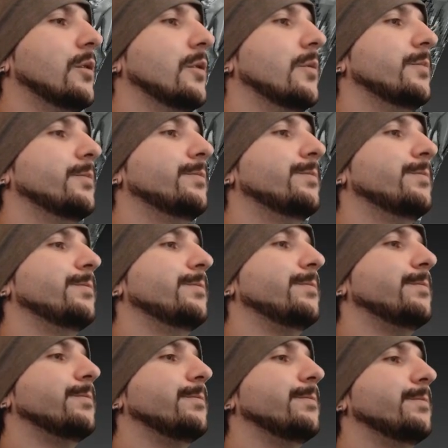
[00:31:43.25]

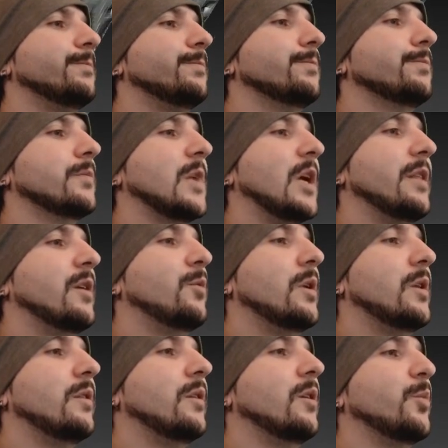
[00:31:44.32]
I think we
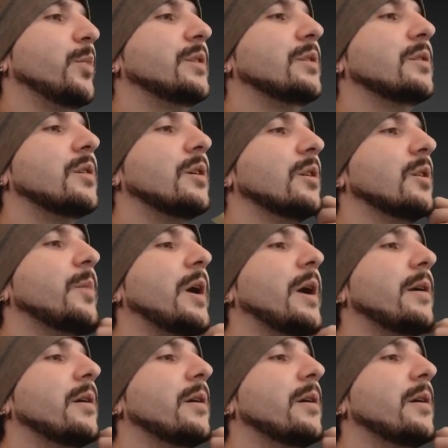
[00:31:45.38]
need thinner pieces here in the back.